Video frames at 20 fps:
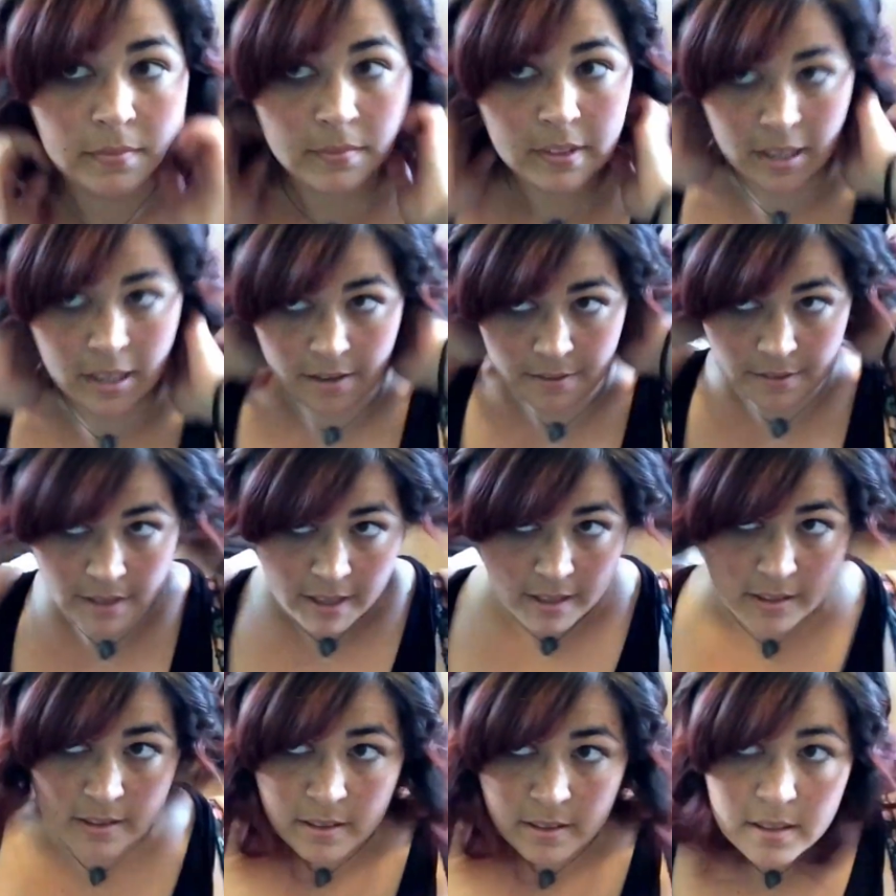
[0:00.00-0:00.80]

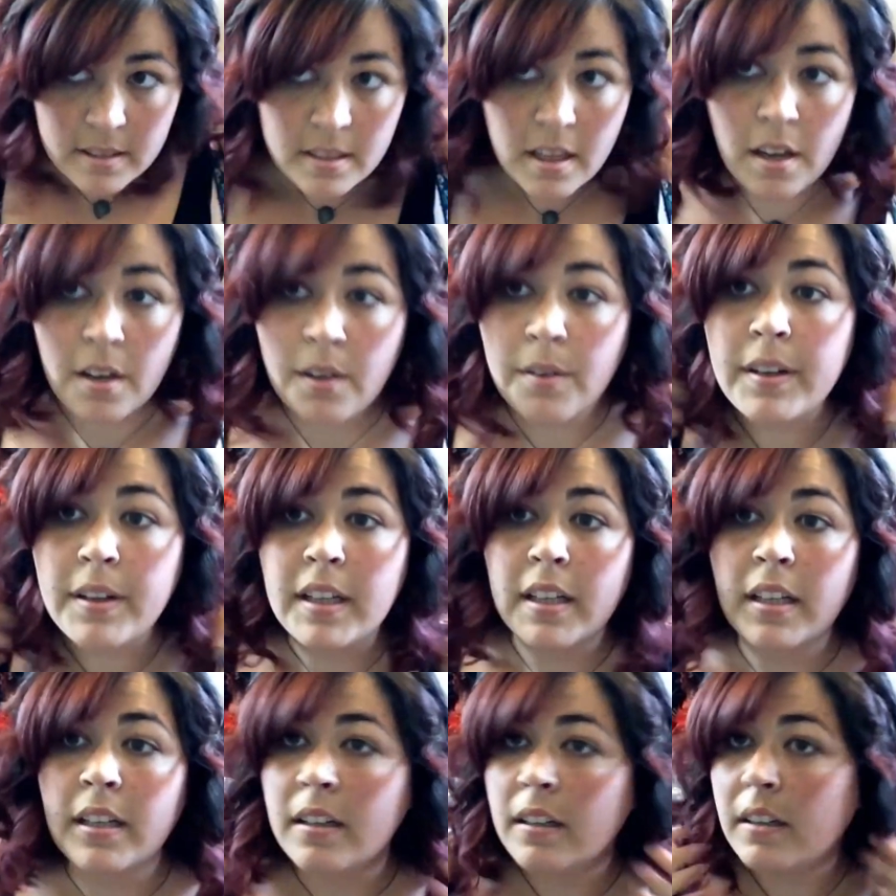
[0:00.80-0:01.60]
Okay, so
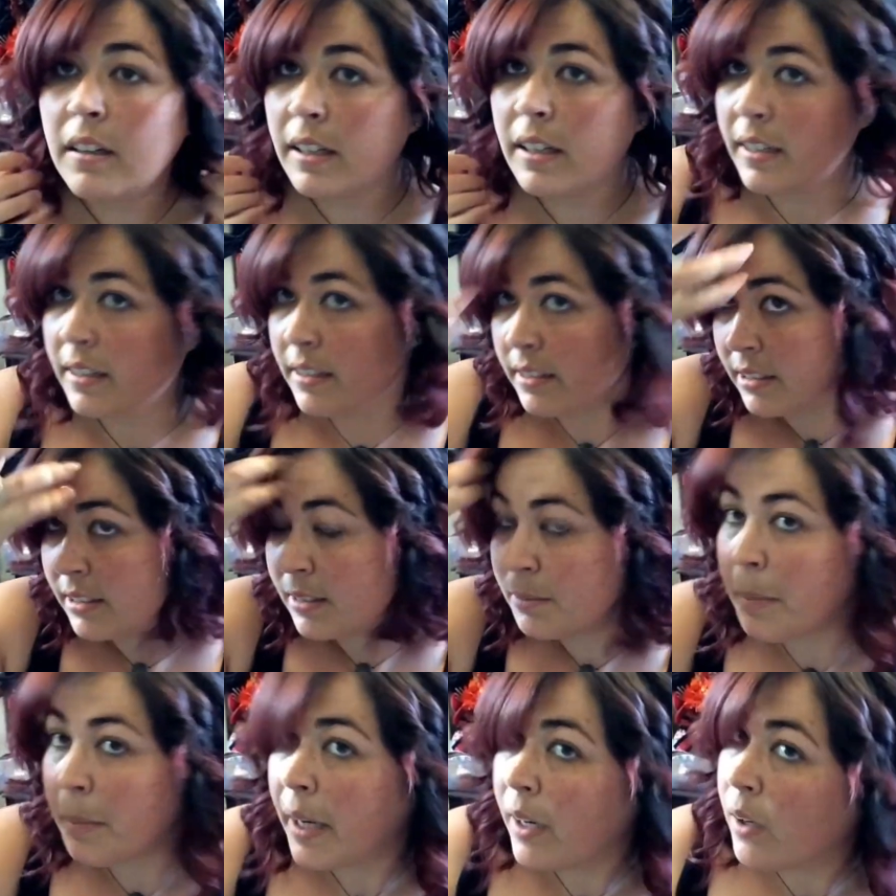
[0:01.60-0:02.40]
here is
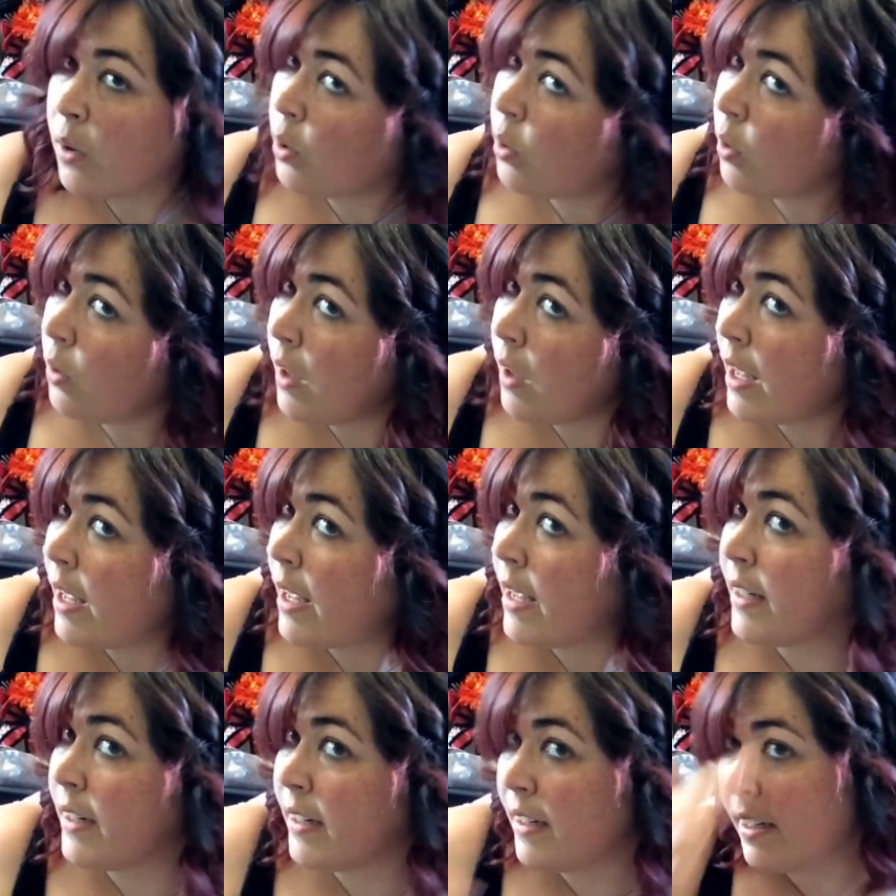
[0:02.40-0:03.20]
my whole
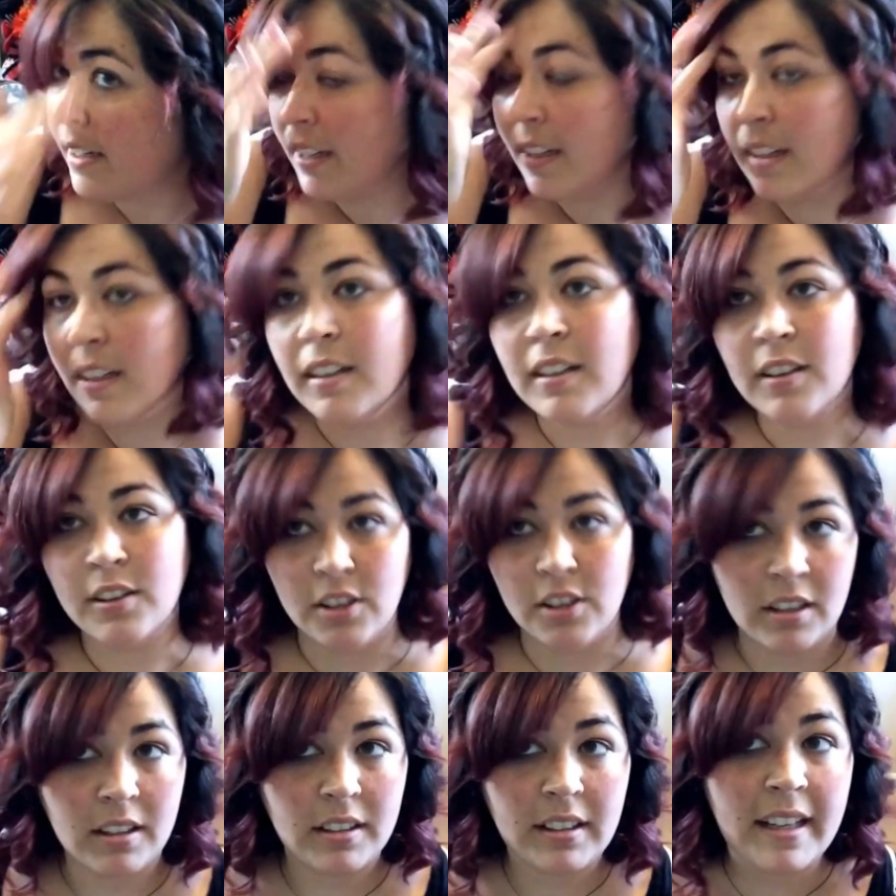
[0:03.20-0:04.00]
head
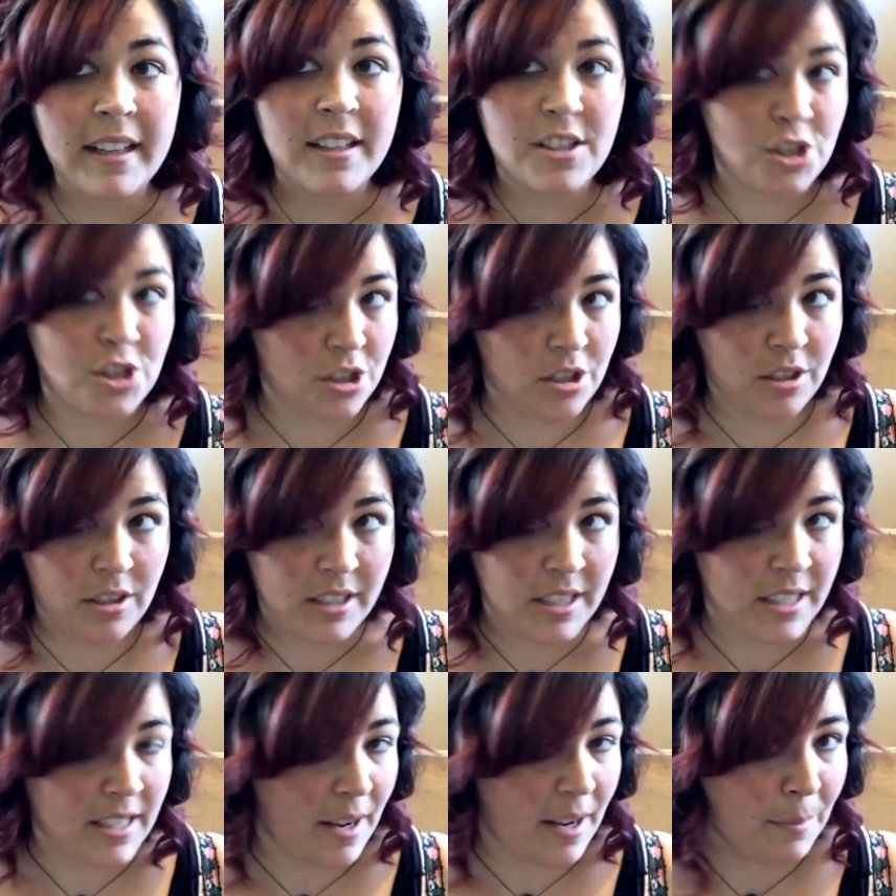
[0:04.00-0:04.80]
looking like
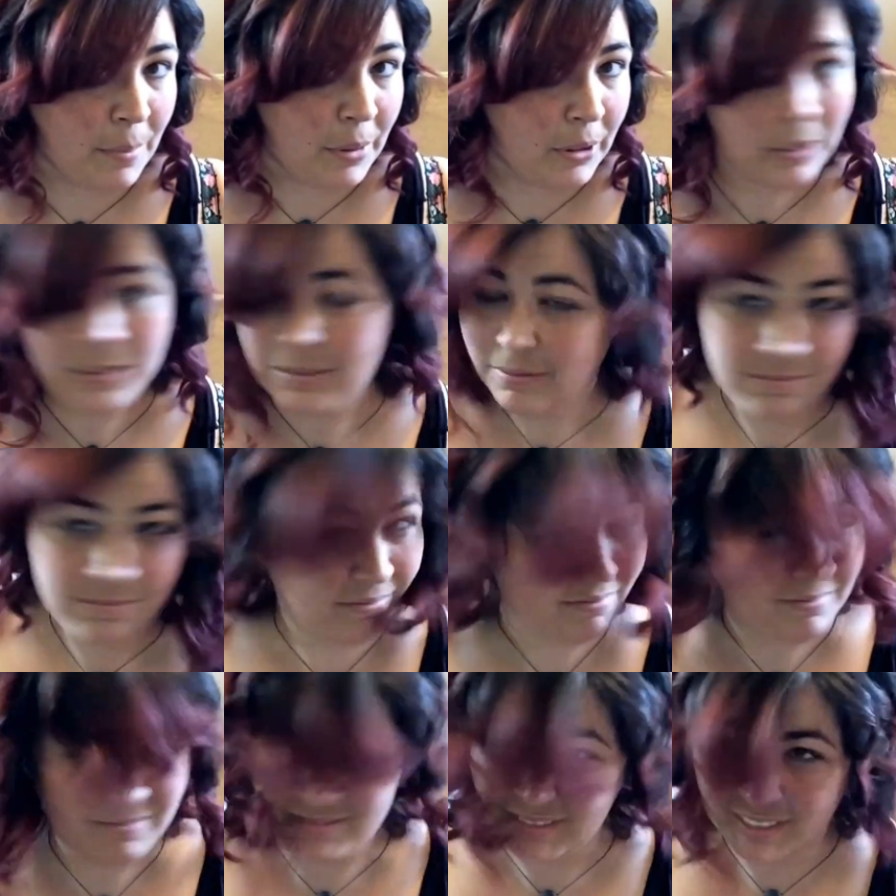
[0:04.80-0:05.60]
Shirley Temple.
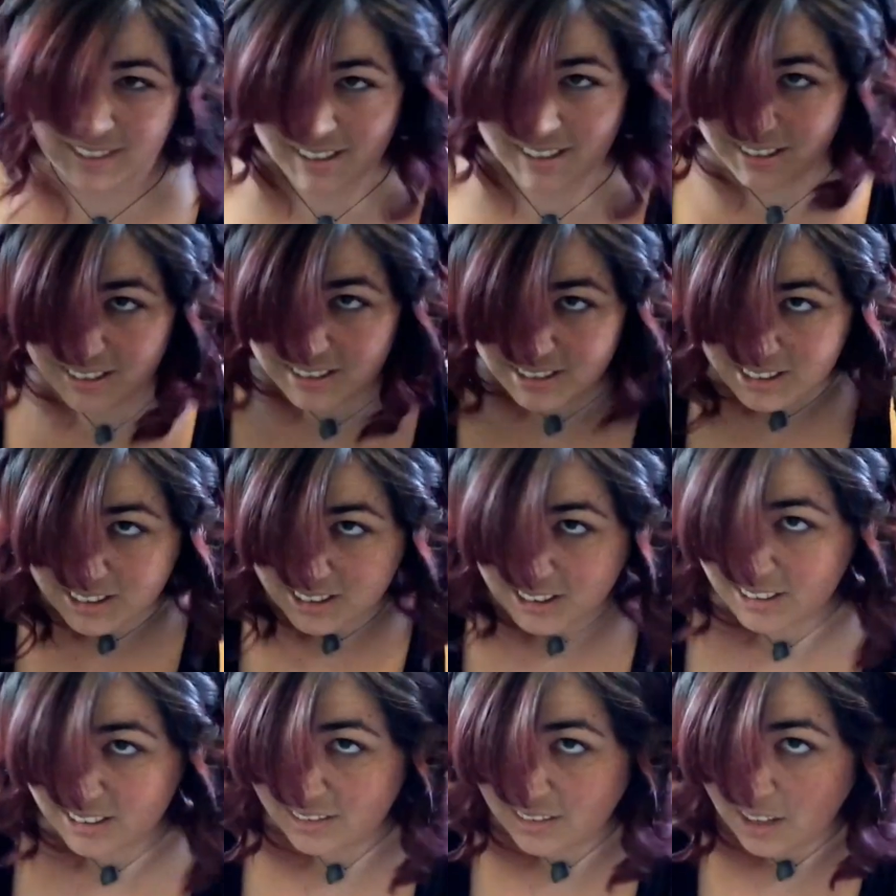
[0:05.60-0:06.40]

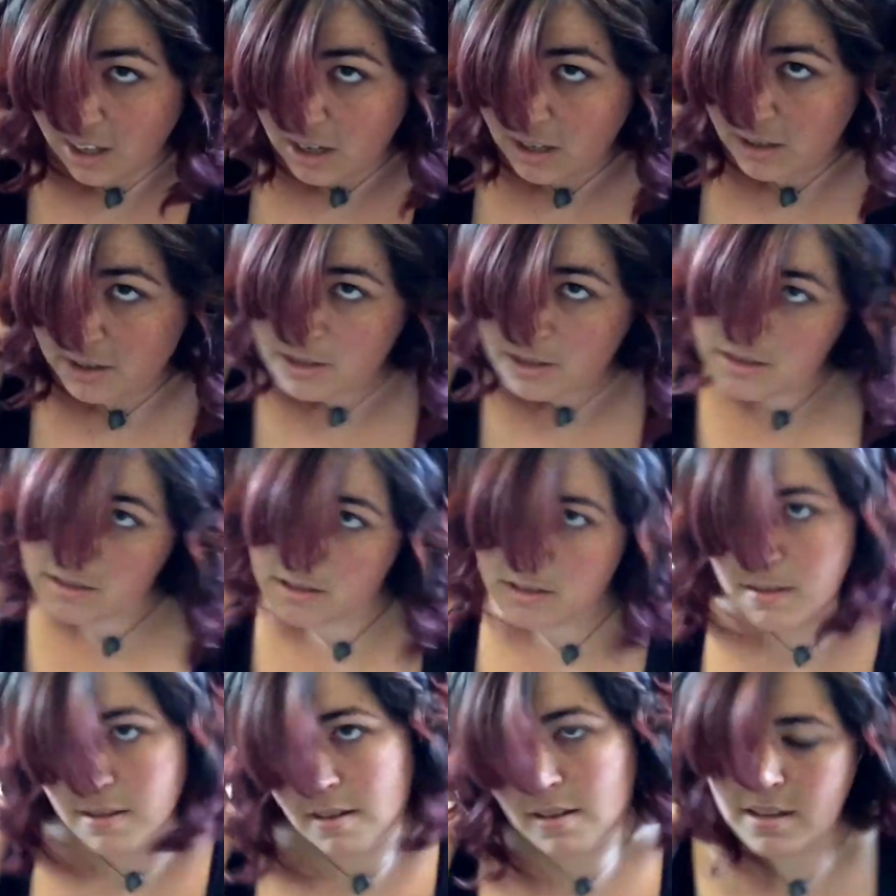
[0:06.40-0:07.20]
On the
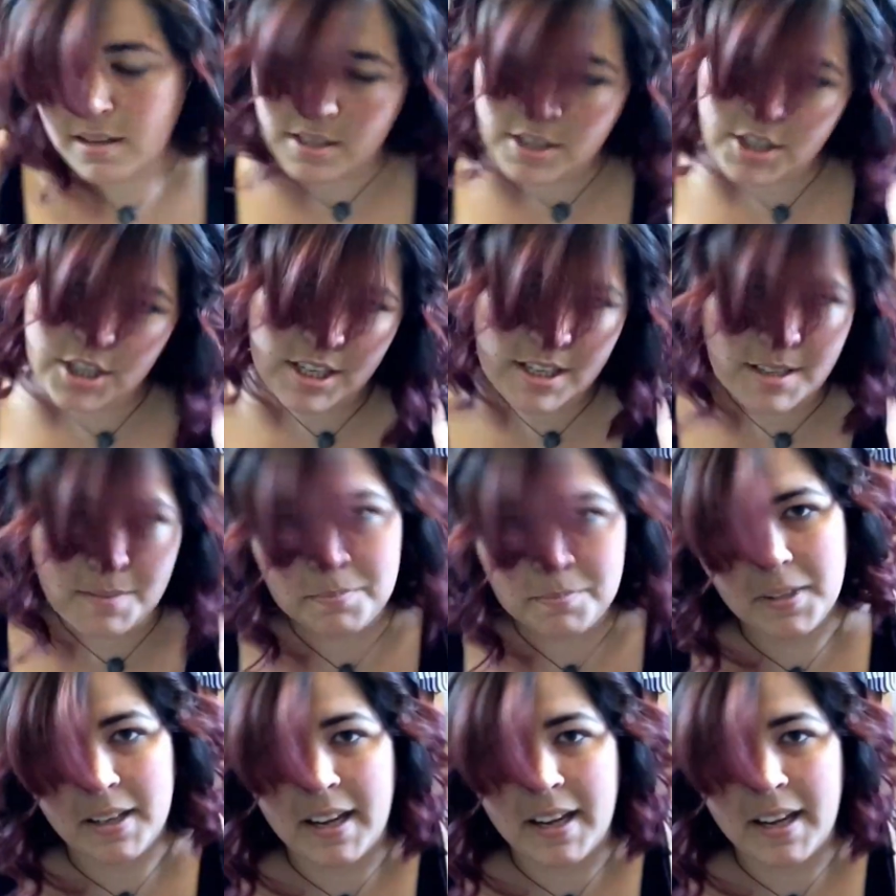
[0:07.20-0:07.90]
good shit.